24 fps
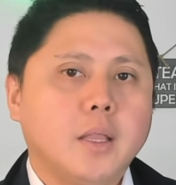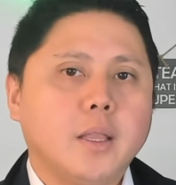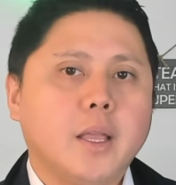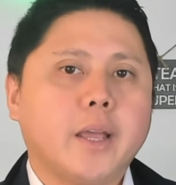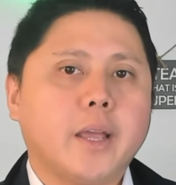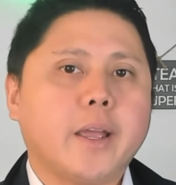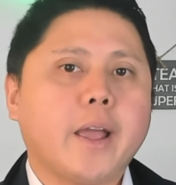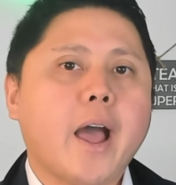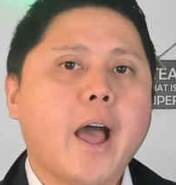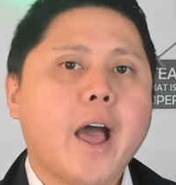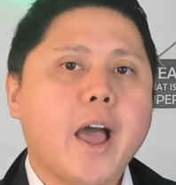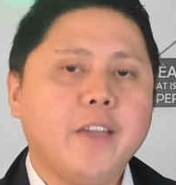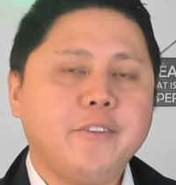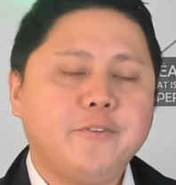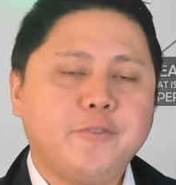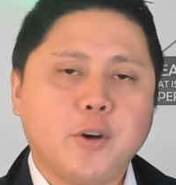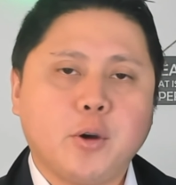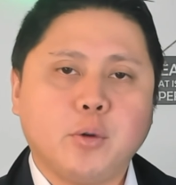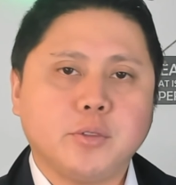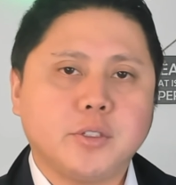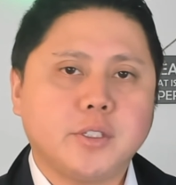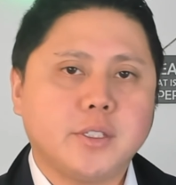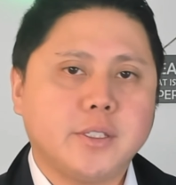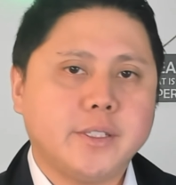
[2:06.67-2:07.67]
like
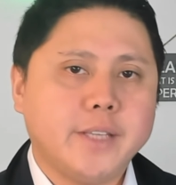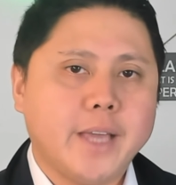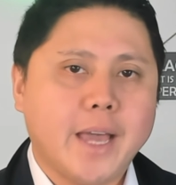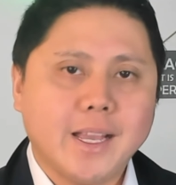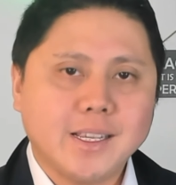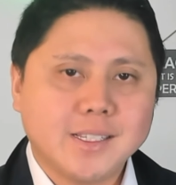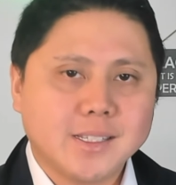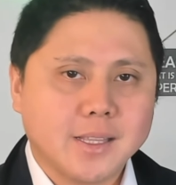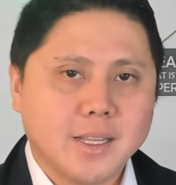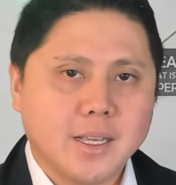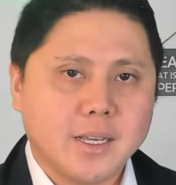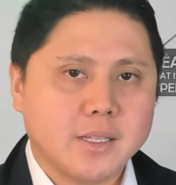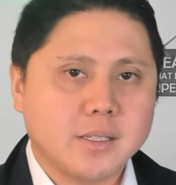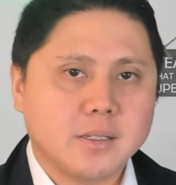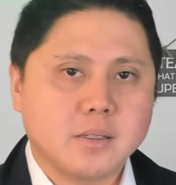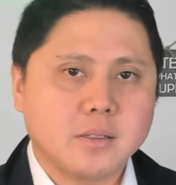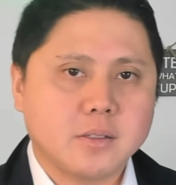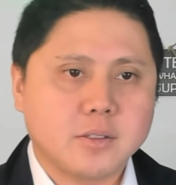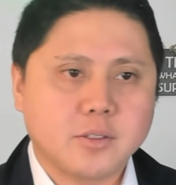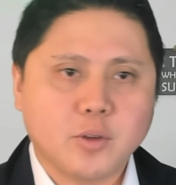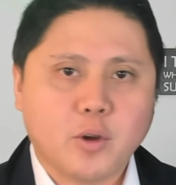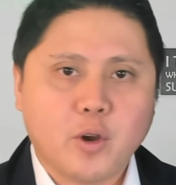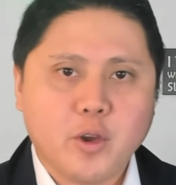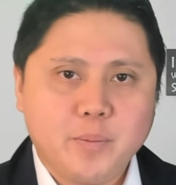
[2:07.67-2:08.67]
iPhones, Teslas,
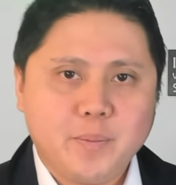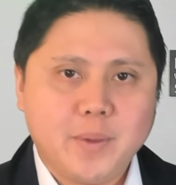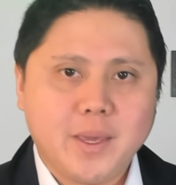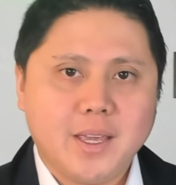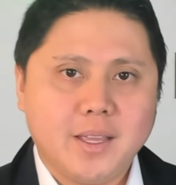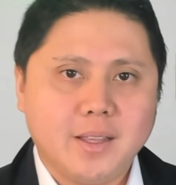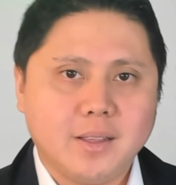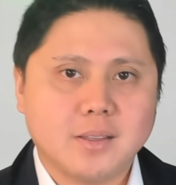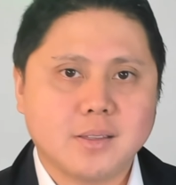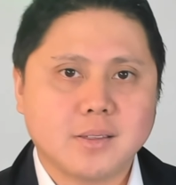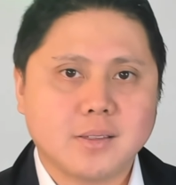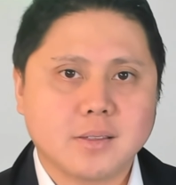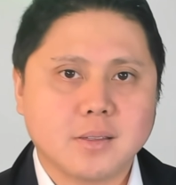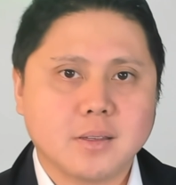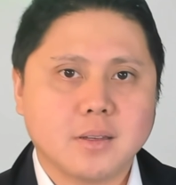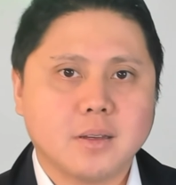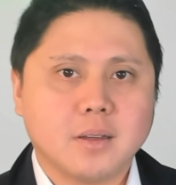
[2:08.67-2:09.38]
soybeans.